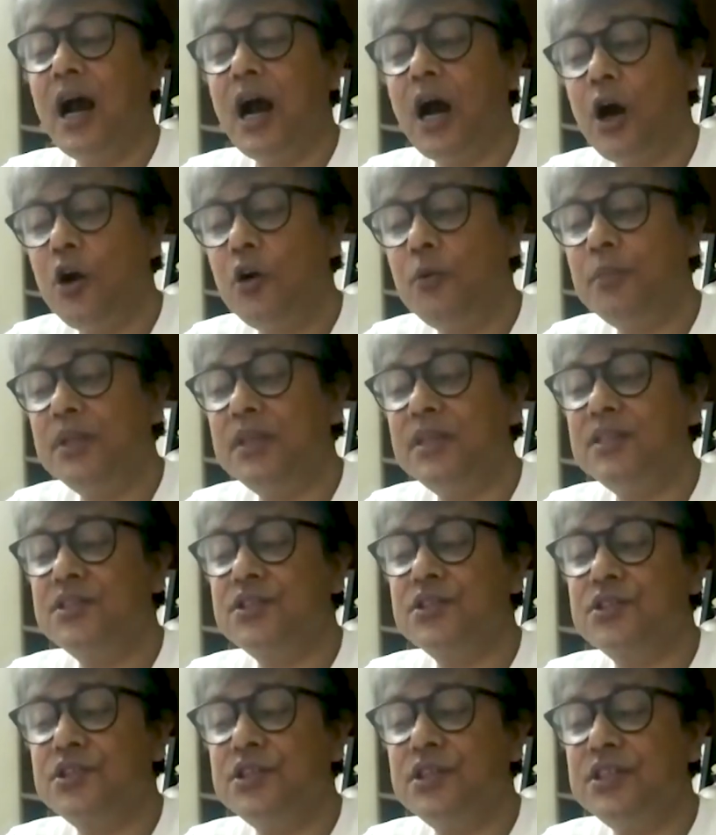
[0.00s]
How many
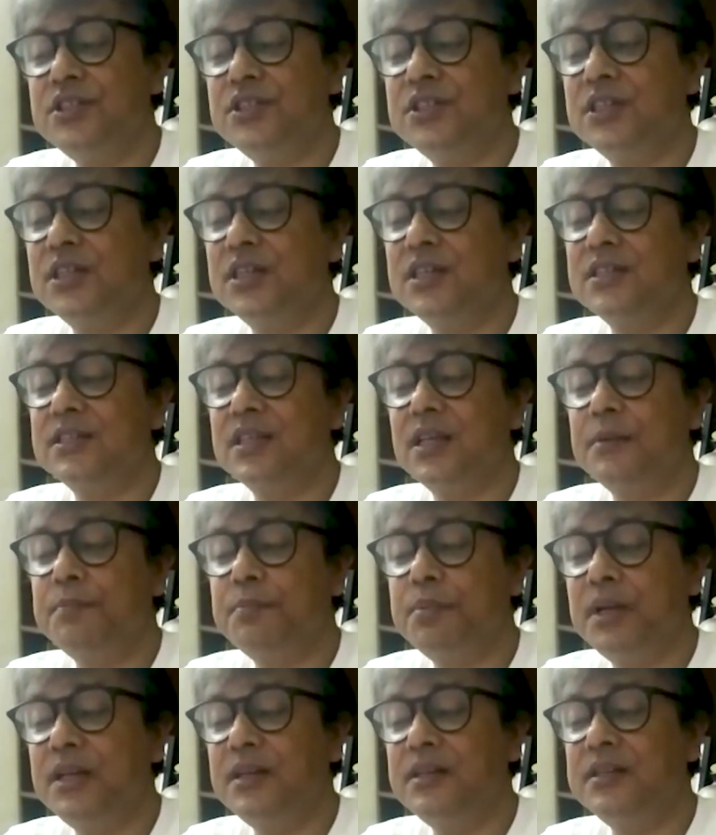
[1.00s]
stitches are
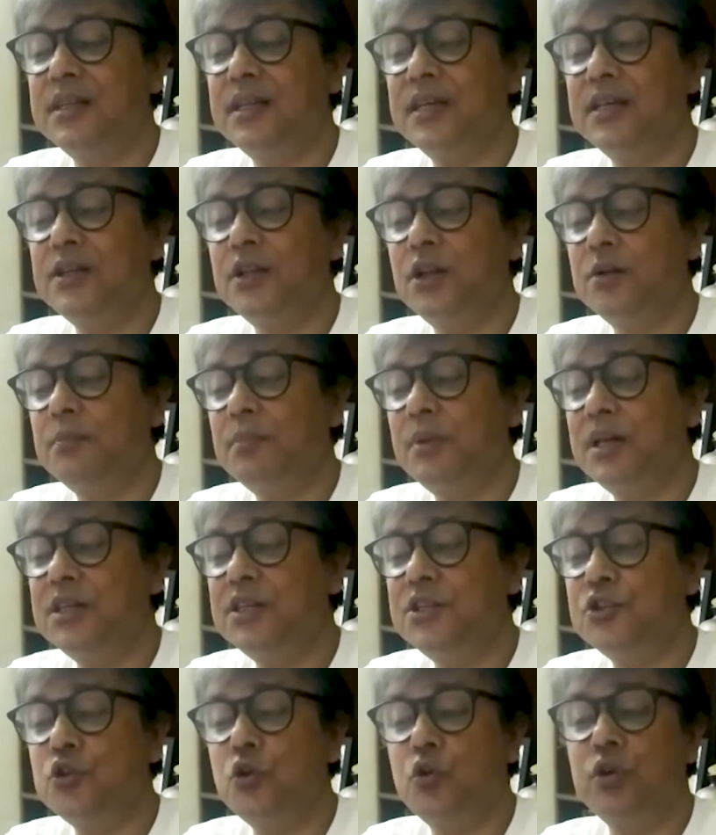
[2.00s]
printed on my
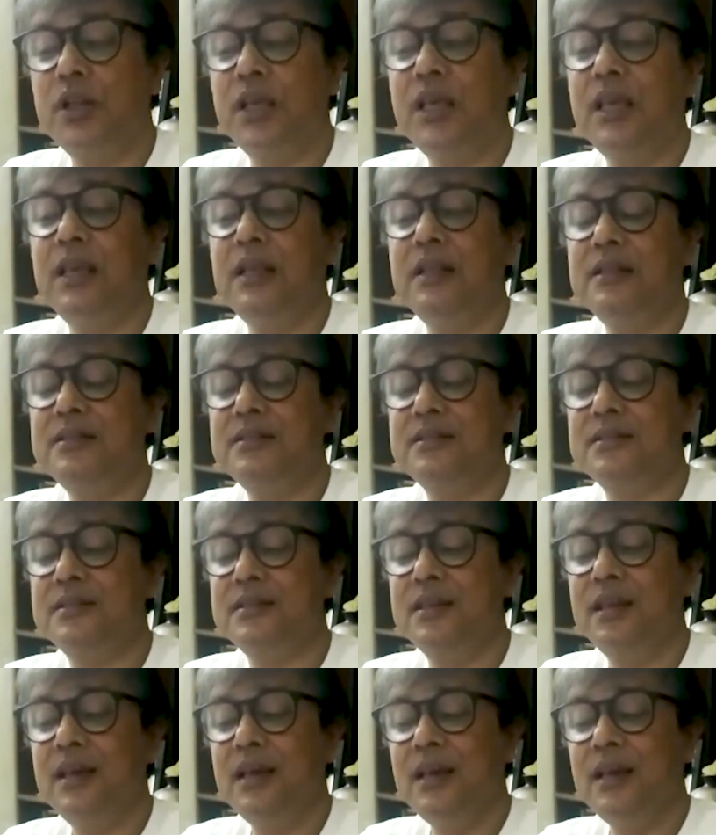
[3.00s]
toenails?